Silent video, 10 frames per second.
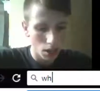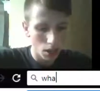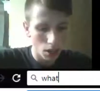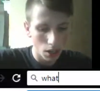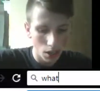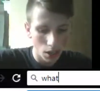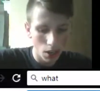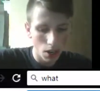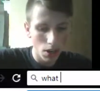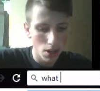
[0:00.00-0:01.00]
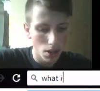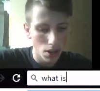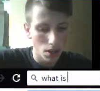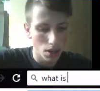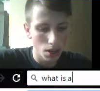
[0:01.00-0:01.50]

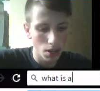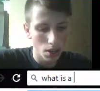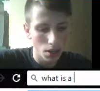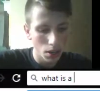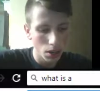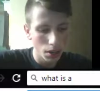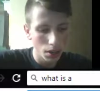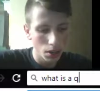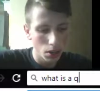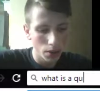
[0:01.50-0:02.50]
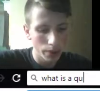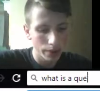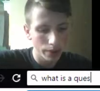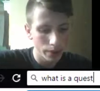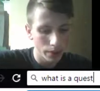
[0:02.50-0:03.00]

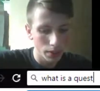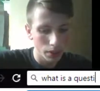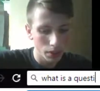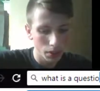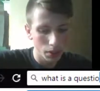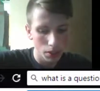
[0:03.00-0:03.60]
Nothing is said.